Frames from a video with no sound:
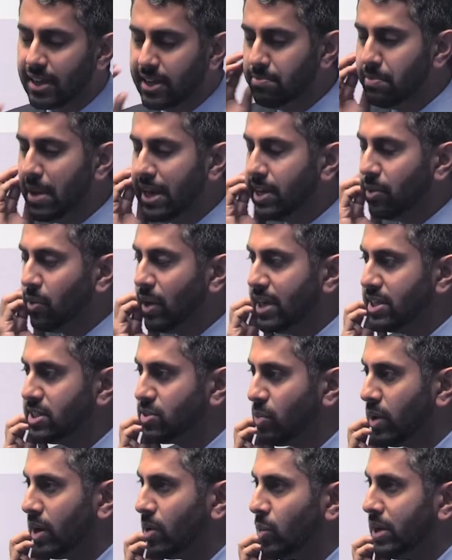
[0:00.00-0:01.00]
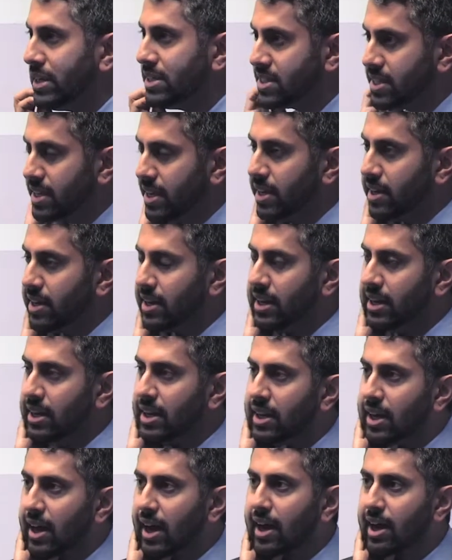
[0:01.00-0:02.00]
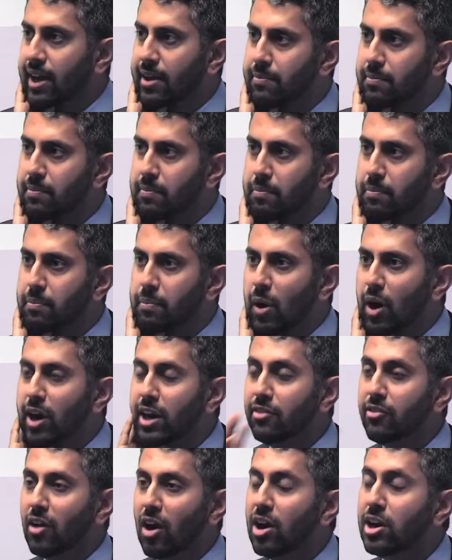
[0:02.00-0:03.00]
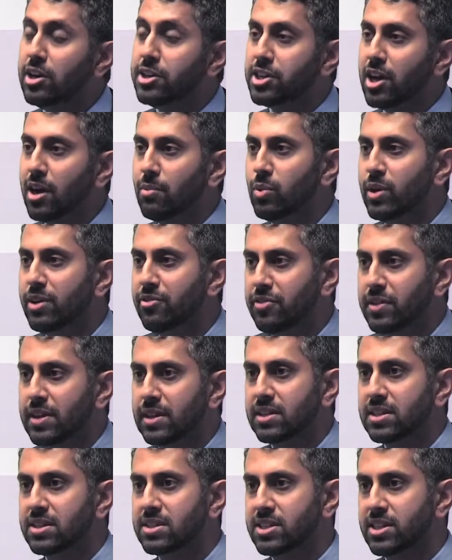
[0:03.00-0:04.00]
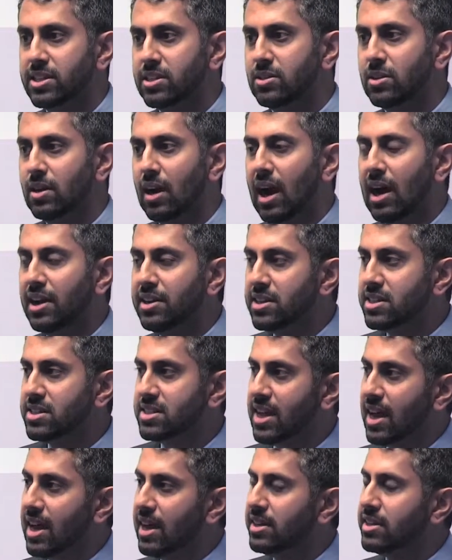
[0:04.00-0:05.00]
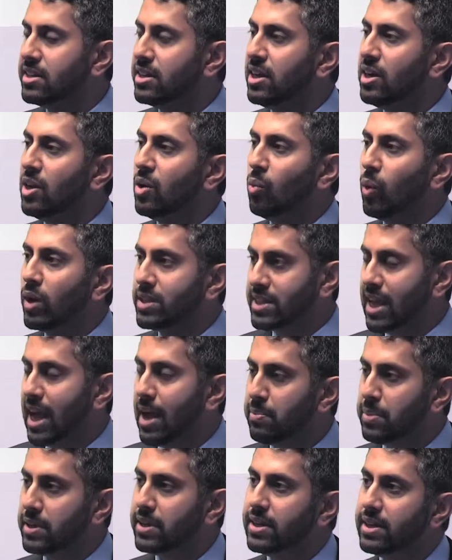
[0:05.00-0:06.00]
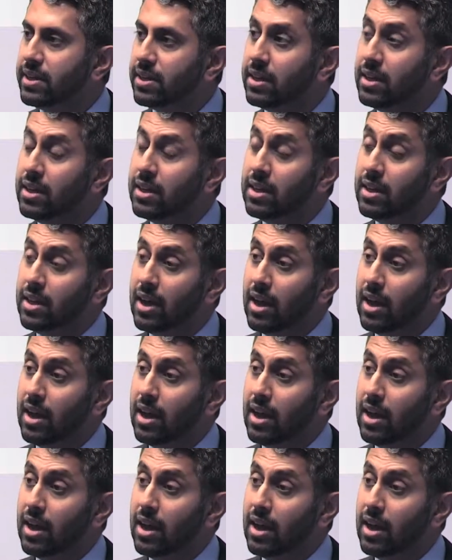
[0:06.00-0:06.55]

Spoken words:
And in many ways where we sit, part of our job, we feel, is to understand what's happening,